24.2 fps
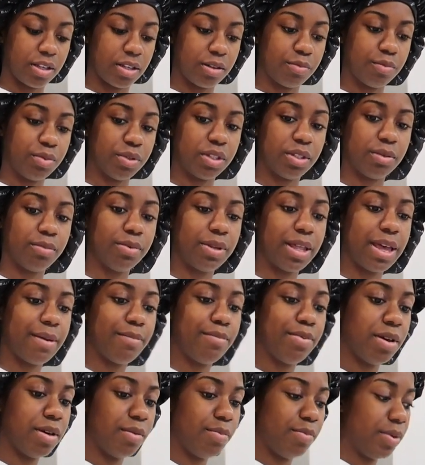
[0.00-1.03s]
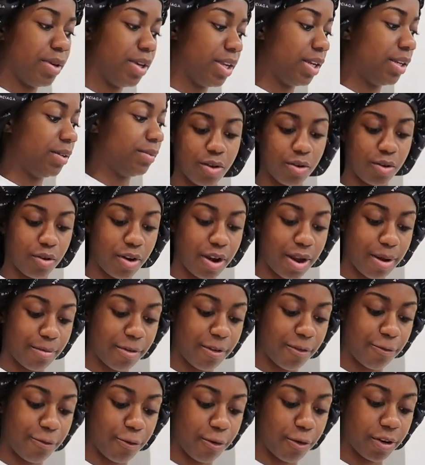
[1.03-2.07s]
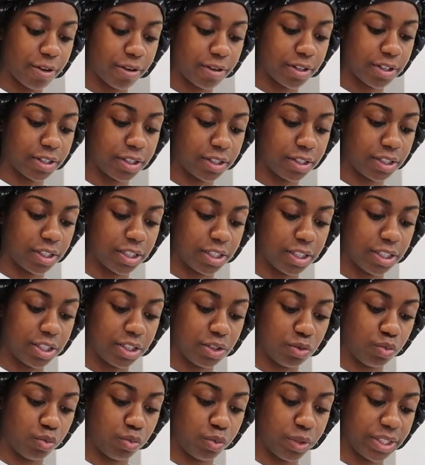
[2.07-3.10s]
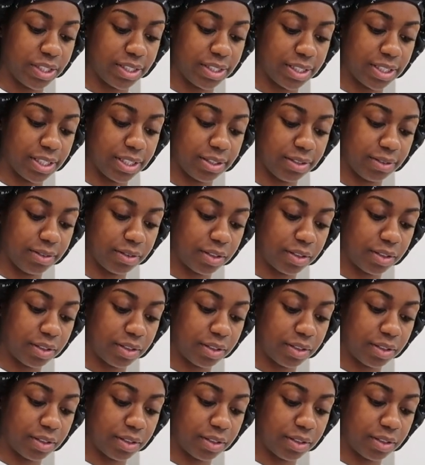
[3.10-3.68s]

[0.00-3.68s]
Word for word: Put the black pepper in, grab your fork, and just whisk it.